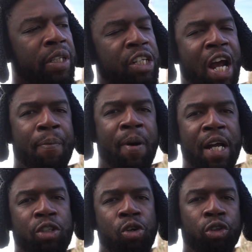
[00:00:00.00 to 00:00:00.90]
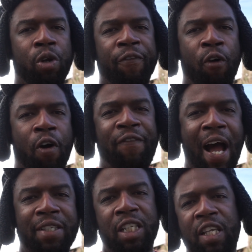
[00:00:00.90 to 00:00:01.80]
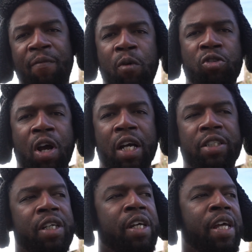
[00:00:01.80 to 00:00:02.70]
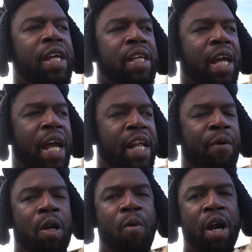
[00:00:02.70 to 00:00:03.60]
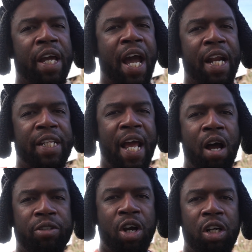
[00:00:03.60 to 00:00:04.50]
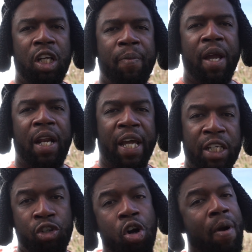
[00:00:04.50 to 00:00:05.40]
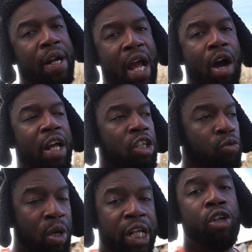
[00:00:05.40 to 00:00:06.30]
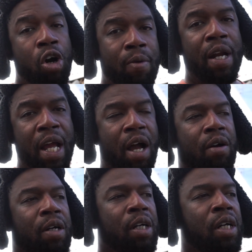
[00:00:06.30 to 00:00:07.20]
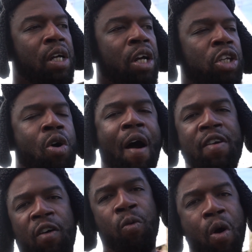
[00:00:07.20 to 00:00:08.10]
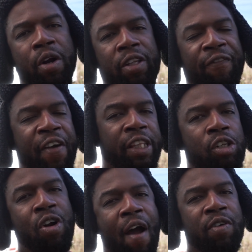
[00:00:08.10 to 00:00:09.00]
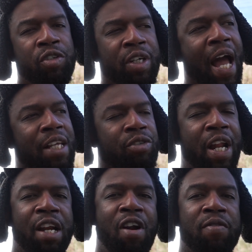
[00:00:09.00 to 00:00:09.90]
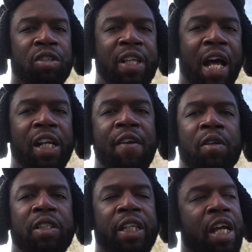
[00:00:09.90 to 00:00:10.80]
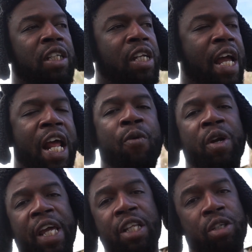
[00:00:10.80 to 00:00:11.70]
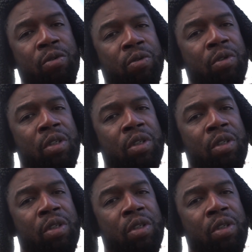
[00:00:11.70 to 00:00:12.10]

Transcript: They try to buy two, three, four, five, six, seven more trucks. And then when the market kind of downturn a little bit, like it's doing right now, like it's really doing right now, you don't have enough work to feed the drivers you got. So now drivers gonna start leaving because at the end of the day, they want to eat too.